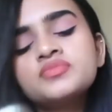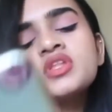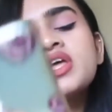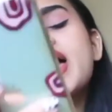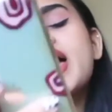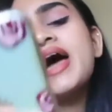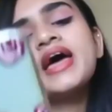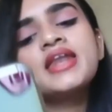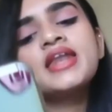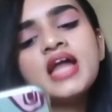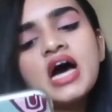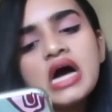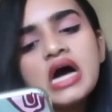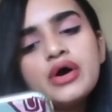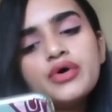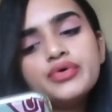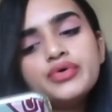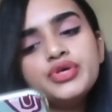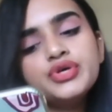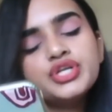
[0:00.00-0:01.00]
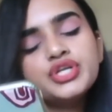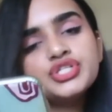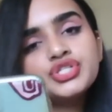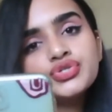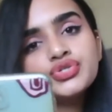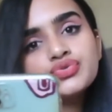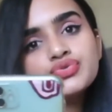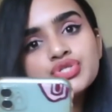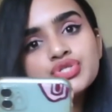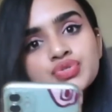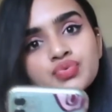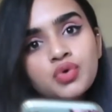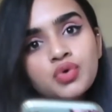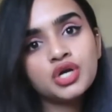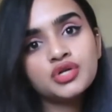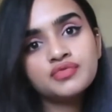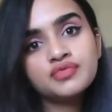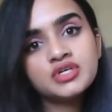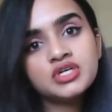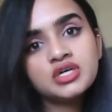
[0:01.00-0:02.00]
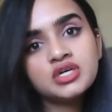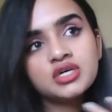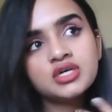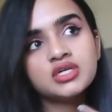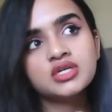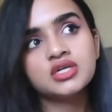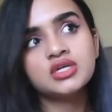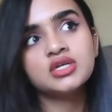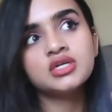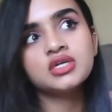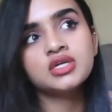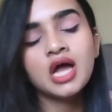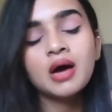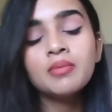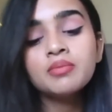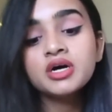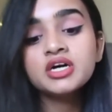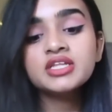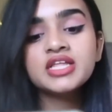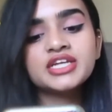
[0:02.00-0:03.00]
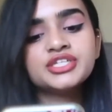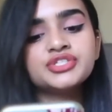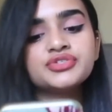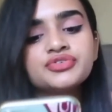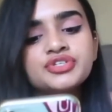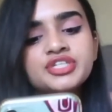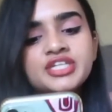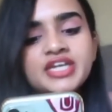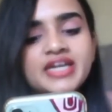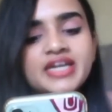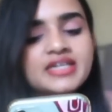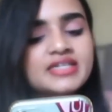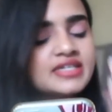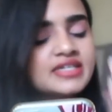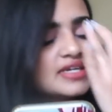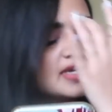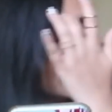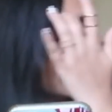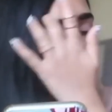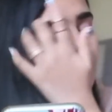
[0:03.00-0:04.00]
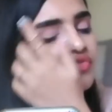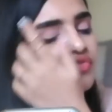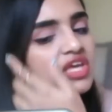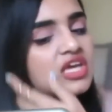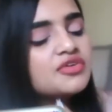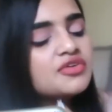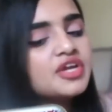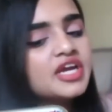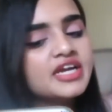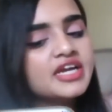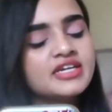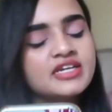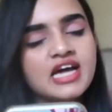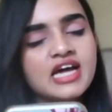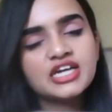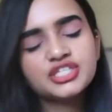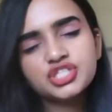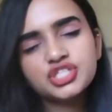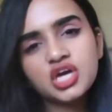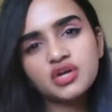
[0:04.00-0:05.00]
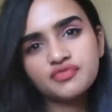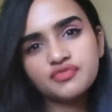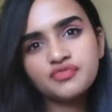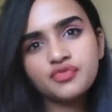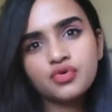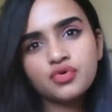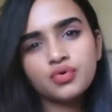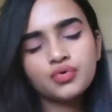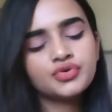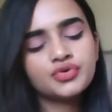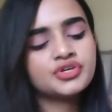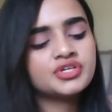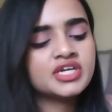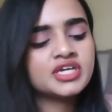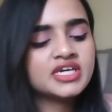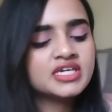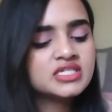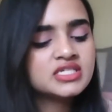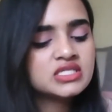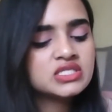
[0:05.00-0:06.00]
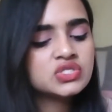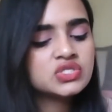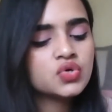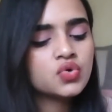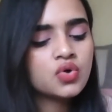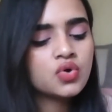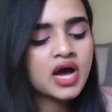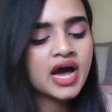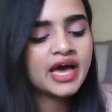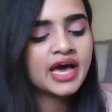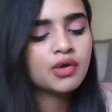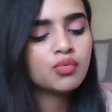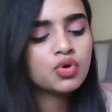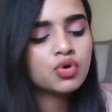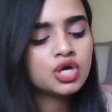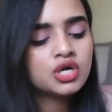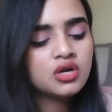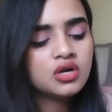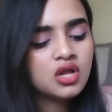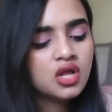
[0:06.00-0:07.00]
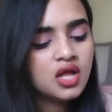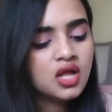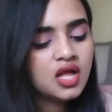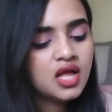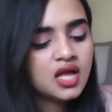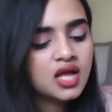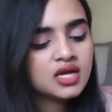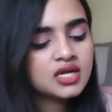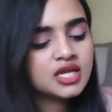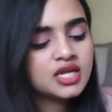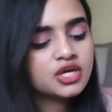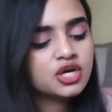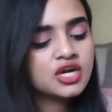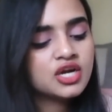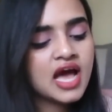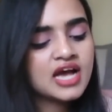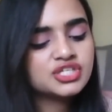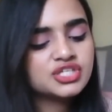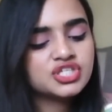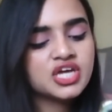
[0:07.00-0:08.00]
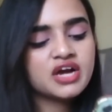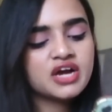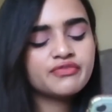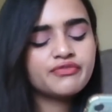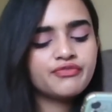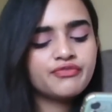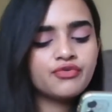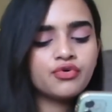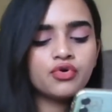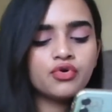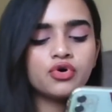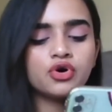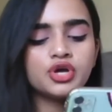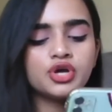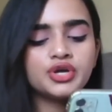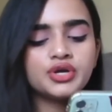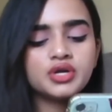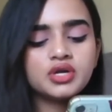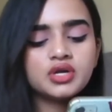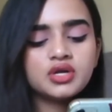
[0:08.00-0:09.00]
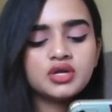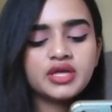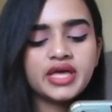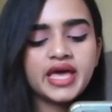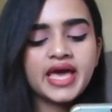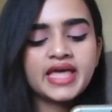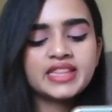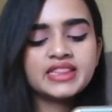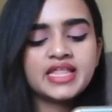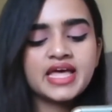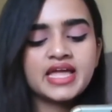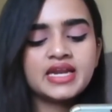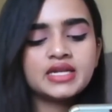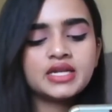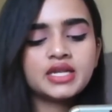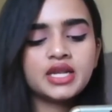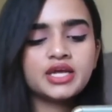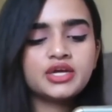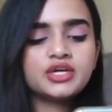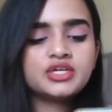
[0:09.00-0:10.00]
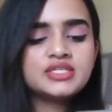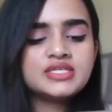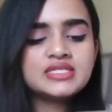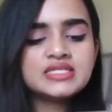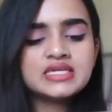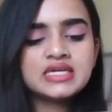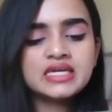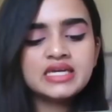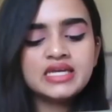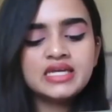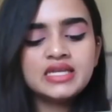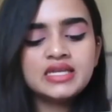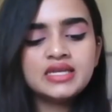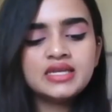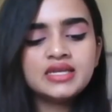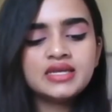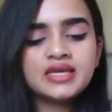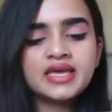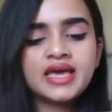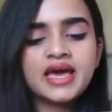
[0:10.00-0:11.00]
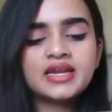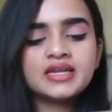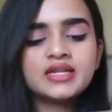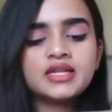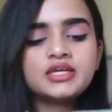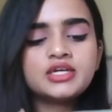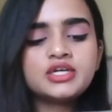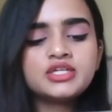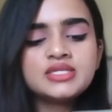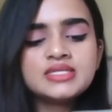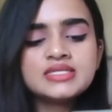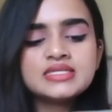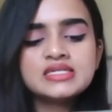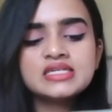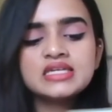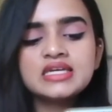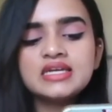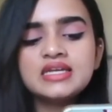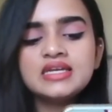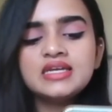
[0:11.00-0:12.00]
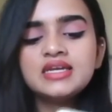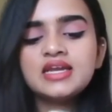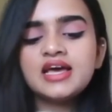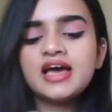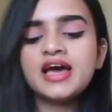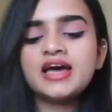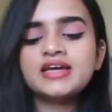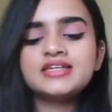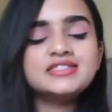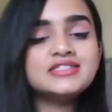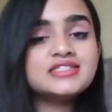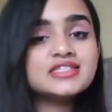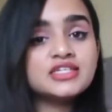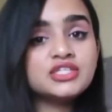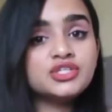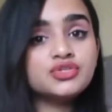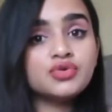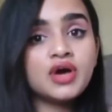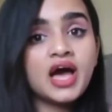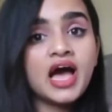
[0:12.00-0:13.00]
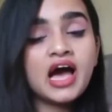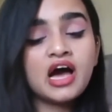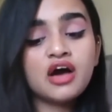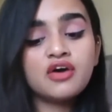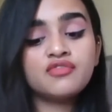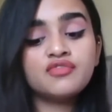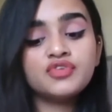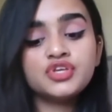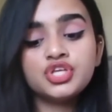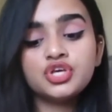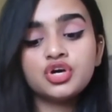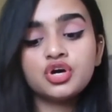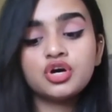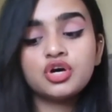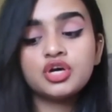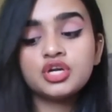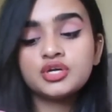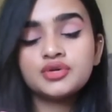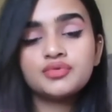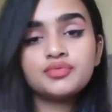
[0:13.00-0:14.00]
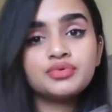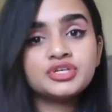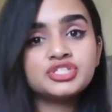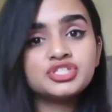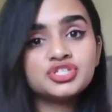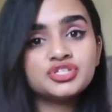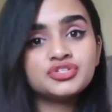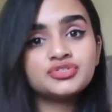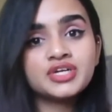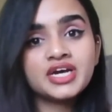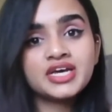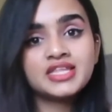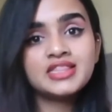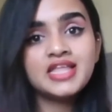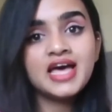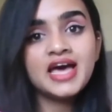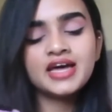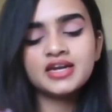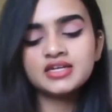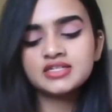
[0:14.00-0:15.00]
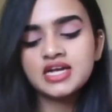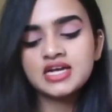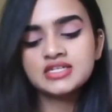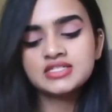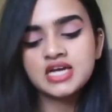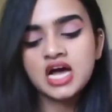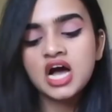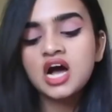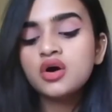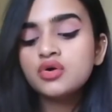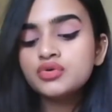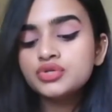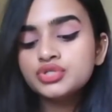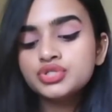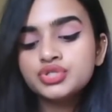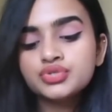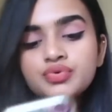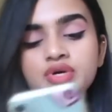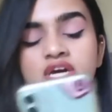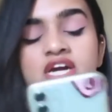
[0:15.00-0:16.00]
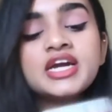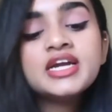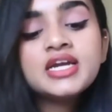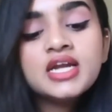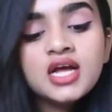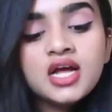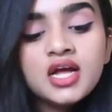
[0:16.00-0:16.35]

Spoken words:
and now you can choose whatever number that you created. Like we created #4, right? So I would click on #4 and then click on the screen, again click on the screen, and you have your widget right there. That's how you do it.